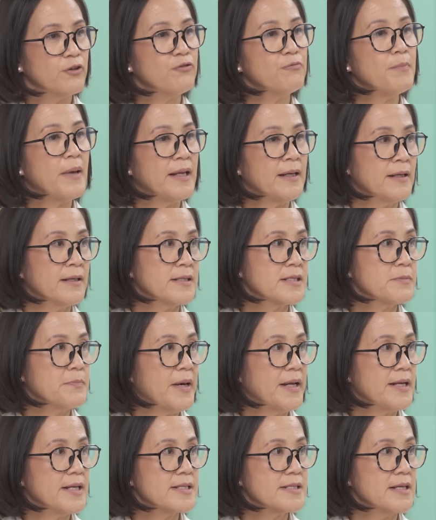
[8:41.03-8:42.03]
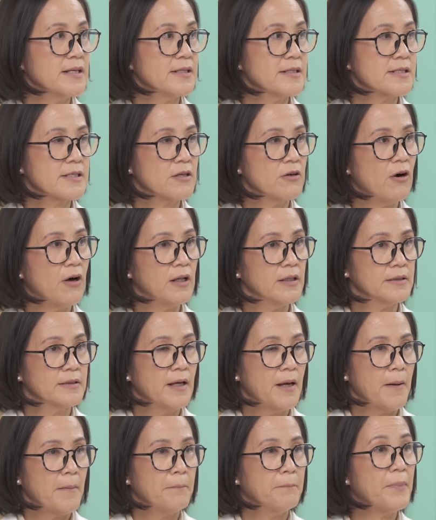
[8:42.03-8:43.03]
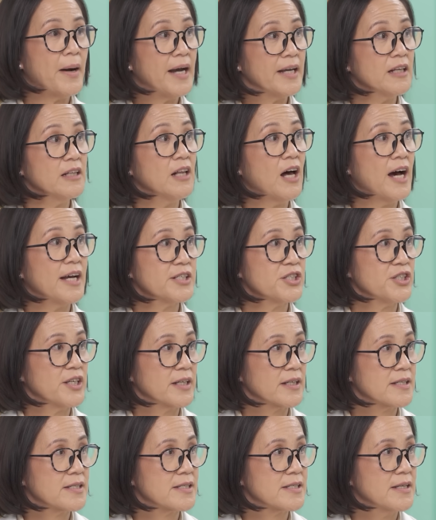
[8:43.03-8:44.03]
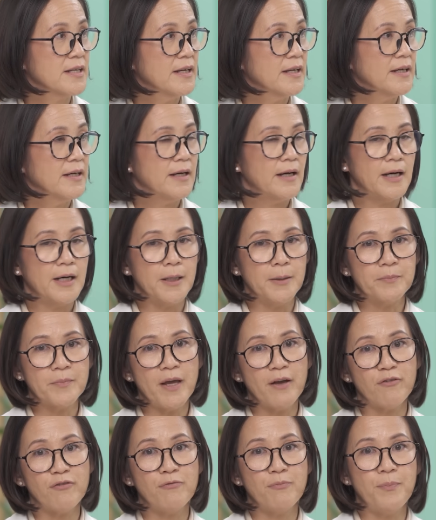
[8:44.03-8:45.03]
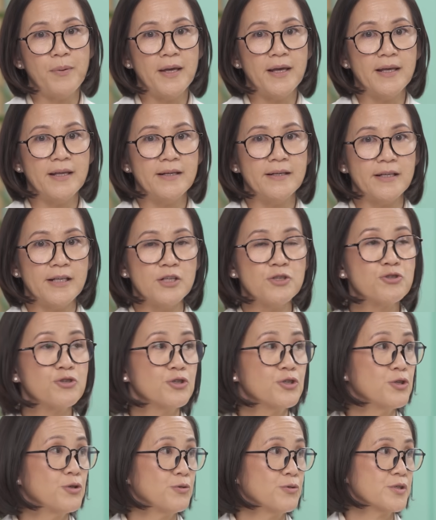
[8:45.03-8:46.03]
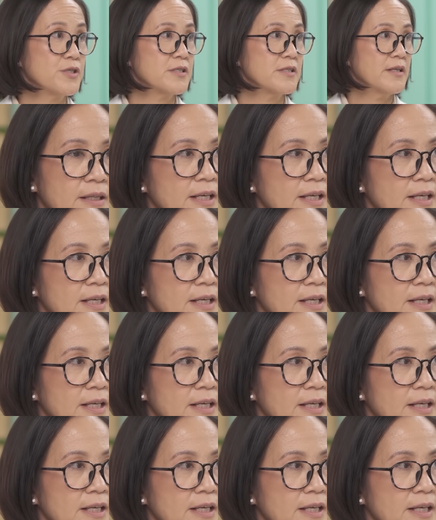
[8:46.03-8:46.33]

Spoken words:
of maintenance medicines called biologics have been introduced.